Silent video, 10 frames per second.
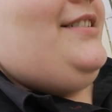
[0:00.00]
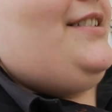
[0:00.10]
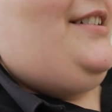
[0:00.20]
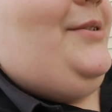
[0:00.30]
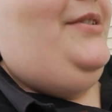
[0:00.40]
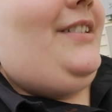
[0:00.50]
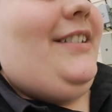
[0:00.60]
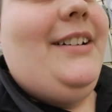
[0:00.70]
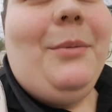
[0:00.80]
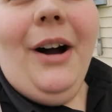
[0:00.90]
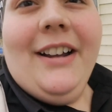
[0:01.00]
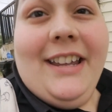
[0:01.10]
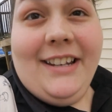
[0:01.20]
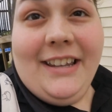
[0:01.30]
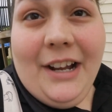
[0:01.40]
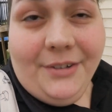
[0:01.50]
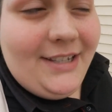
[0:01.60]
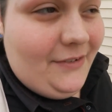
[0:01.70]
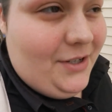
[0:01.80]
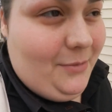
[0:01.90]
to walk into the house
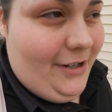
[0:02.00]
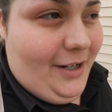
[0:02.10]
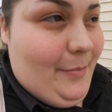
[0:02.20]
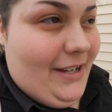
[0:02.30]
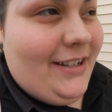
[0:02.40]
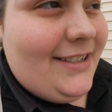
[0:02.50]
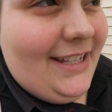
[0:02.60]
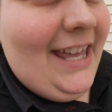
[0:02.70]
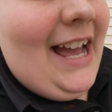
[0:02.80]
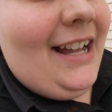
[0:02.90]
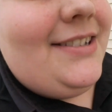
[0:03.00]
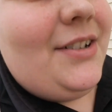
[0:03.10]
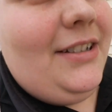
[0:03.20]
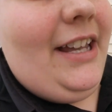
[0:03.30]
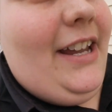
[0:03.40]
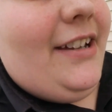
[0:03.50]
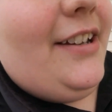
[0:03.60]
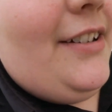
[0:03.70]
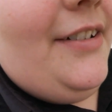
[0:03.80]
after work because the cats are like,